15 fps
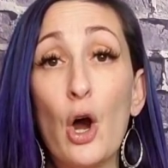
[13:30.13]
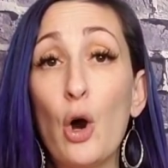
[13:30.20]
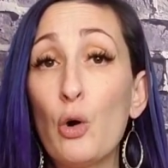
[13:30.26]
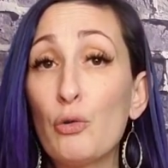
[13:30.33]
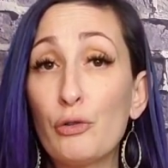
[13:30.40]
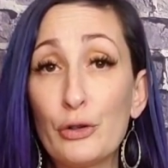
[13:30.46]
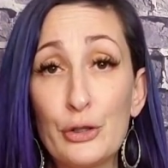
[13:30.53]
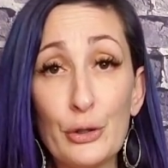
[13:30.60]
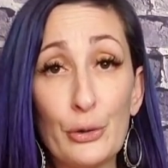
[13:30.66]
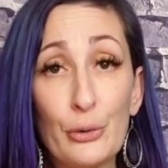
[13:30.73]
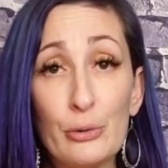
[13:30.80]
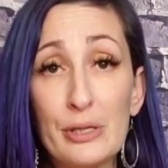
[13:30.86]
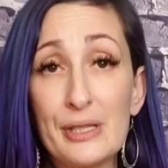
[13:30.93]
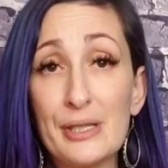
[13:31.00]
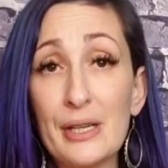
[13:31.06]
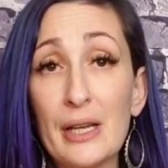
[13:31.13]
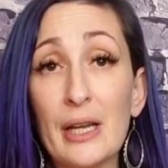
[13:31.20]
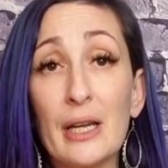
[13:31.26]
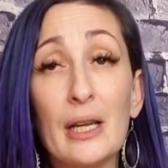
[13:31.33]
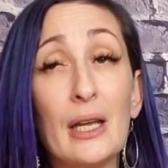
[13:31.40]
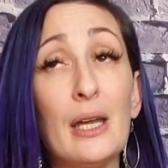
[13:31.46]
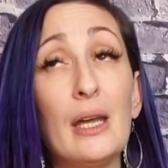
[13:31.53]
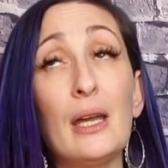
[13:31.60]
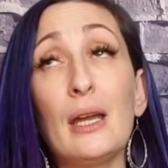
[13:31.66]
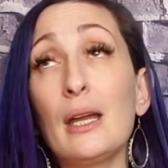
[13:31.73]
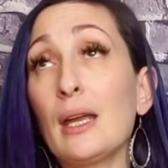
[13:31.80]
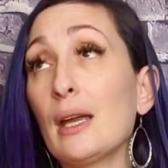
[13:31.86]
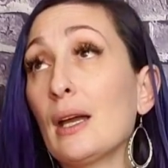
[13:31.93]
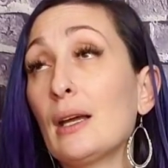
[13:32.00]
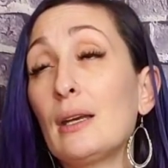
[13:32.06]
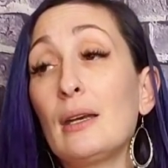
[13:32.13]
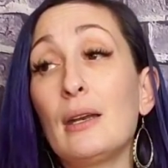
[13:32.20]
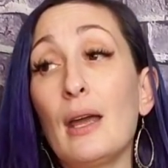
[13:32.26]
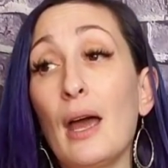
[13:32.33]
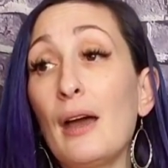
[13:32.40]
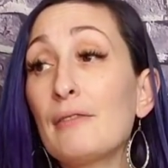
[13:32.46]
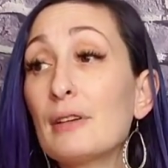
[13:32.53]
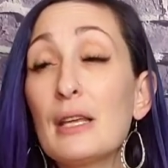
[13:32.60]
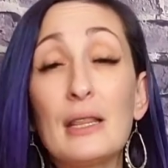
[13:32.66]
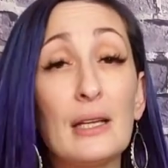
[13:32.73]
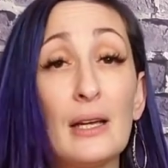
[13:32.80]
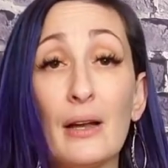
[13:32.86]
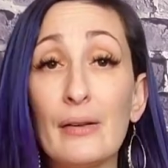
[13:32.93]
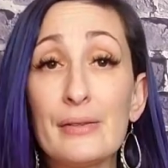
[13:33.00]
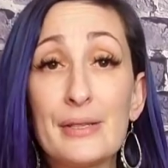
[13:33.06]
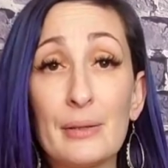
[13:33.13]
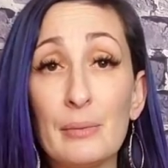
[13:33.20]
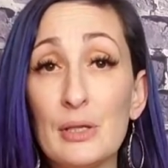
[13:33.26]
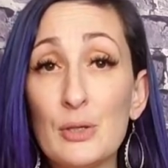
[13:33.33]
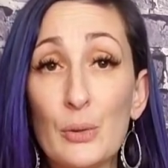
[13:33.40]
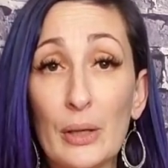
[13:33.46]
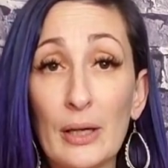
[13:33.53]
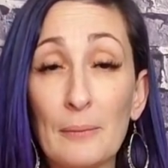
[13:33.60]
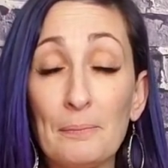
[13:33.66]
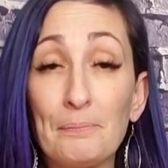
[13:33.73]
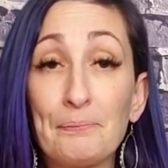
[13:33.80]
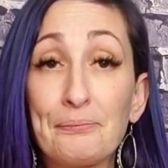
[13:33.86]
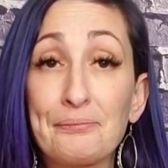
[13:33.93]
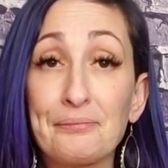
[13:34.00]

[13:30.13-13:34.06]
overdosing, and everything else in between.